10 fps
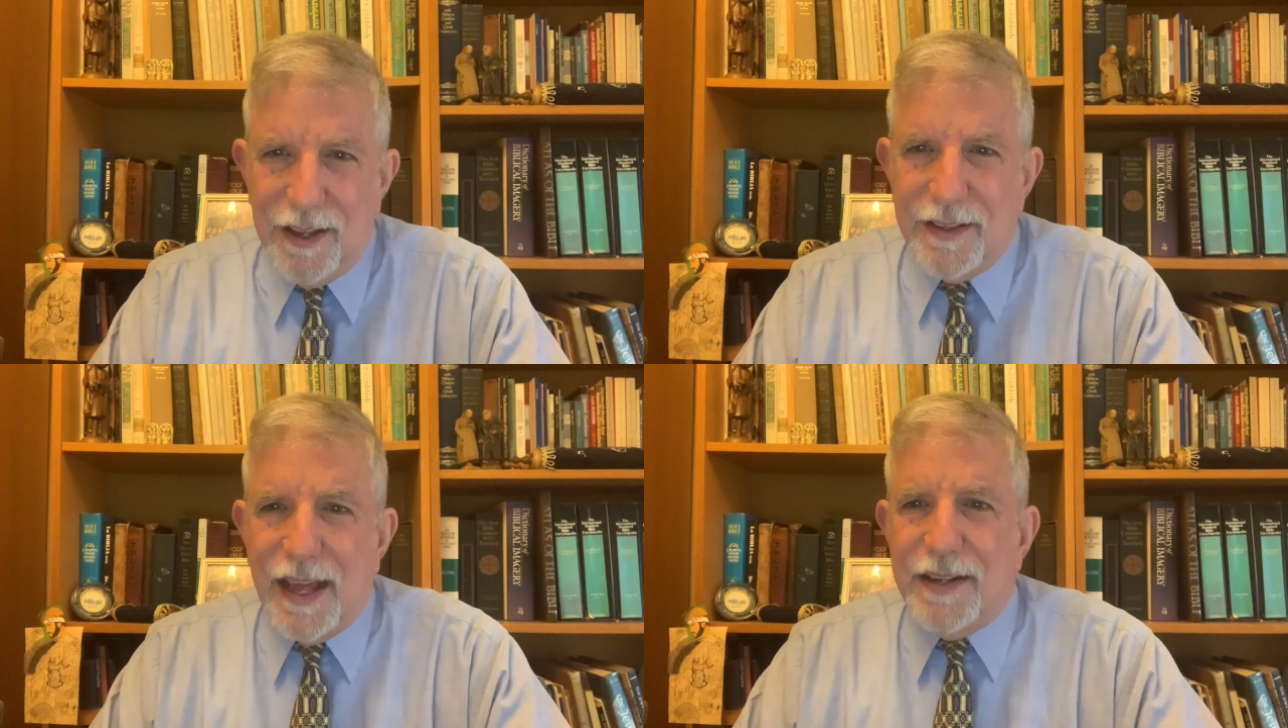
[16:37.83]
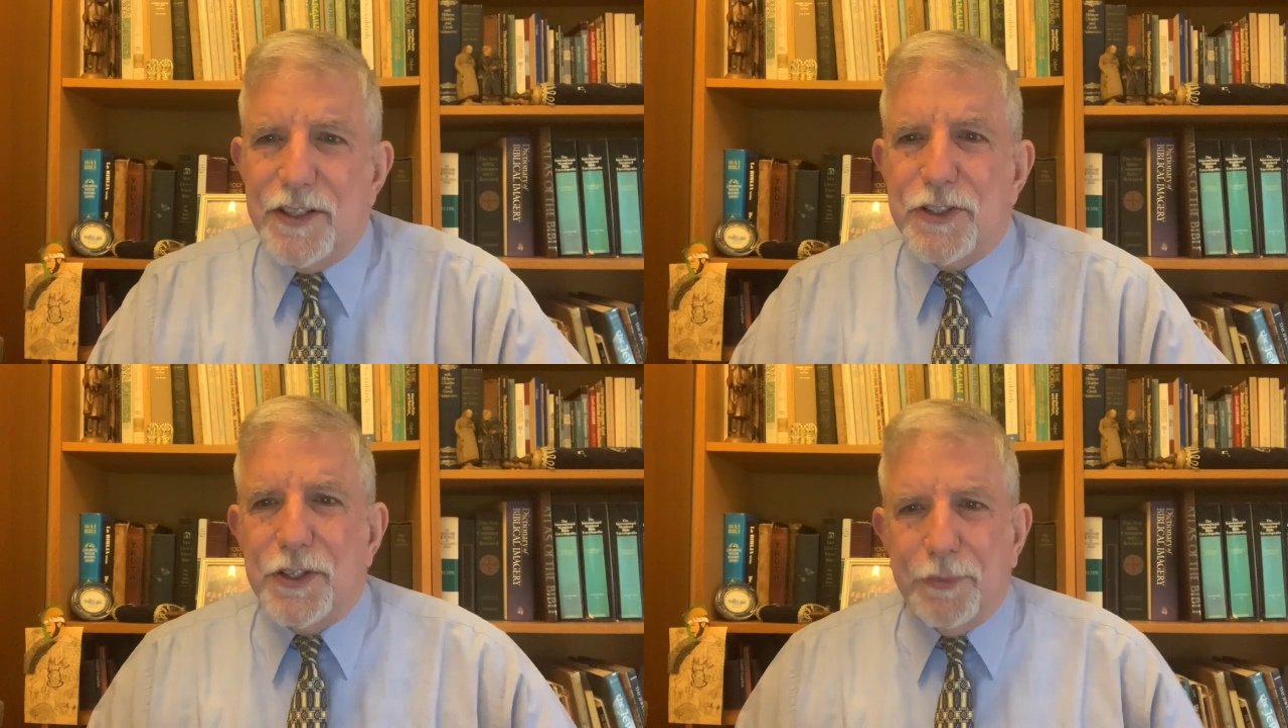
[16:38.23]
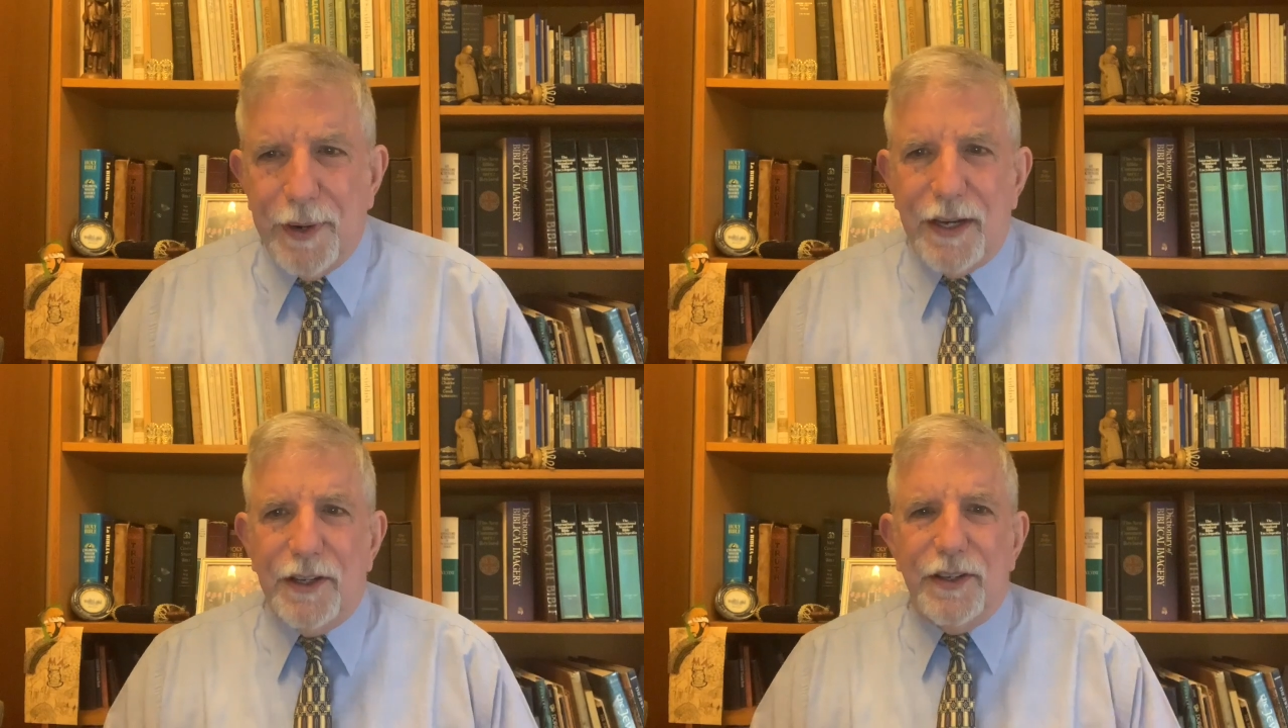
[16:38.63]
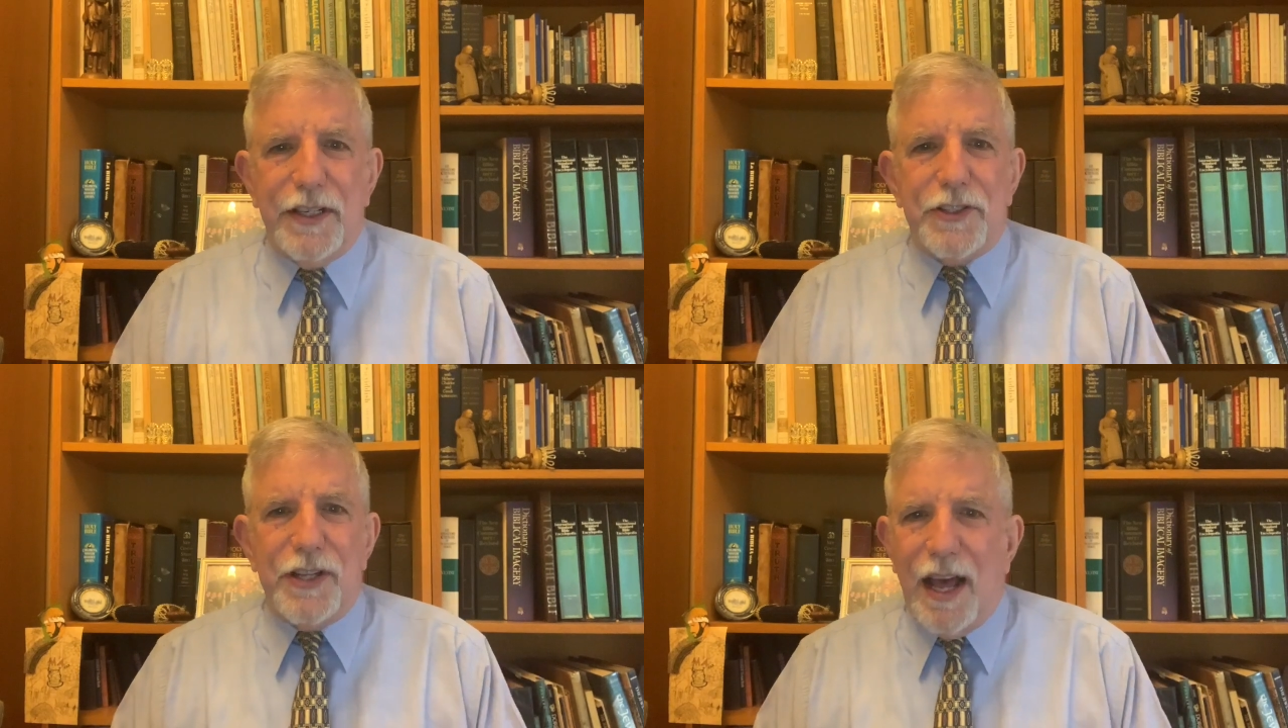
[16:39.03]
That is, the reader
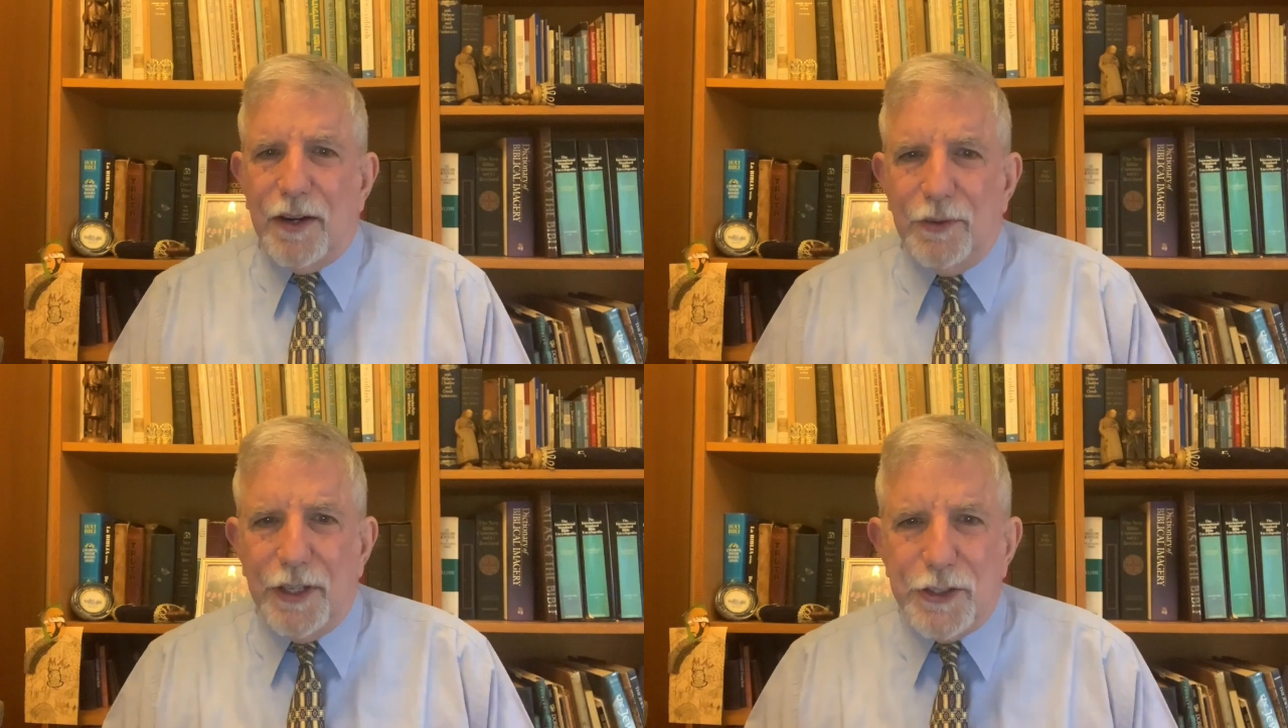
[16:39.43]
is not only